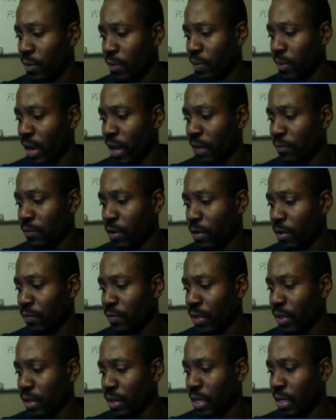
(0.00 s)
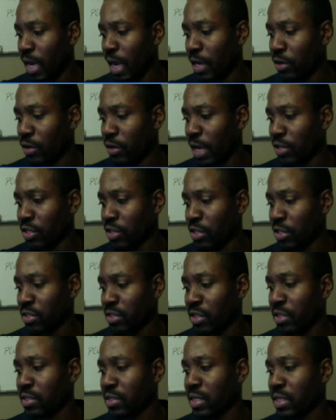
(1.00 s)
platform, and you'll actually
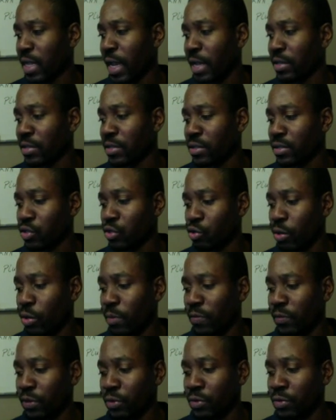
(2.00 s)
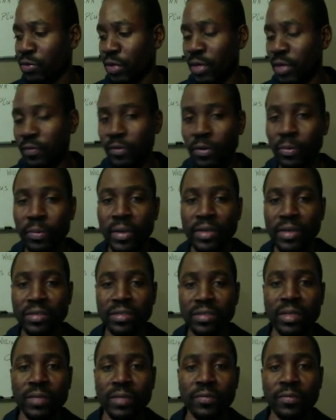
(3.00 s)
see the slides show up for you. So if you
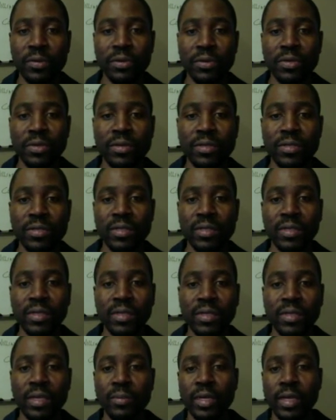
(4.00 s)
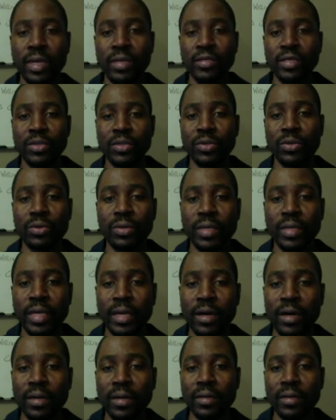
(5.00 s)
missed it, if you couldn't see it because you
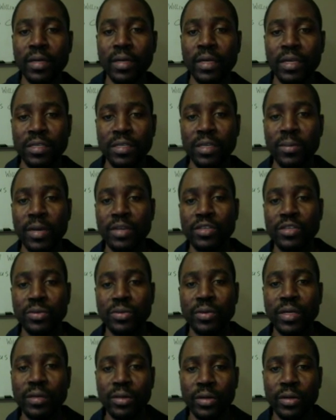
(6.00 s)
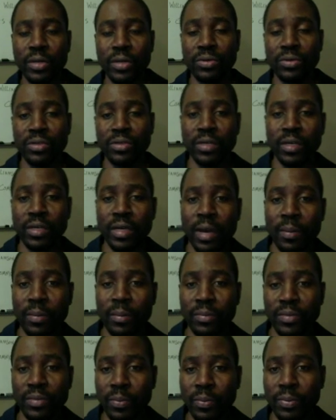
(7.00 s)
couldn't see my screen, or you couldn't see
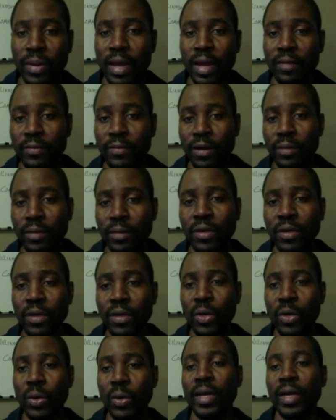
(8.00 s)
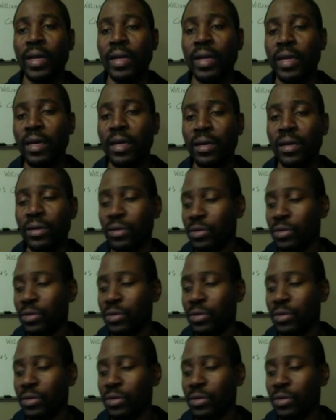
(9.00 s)
the platform, go ahead and click on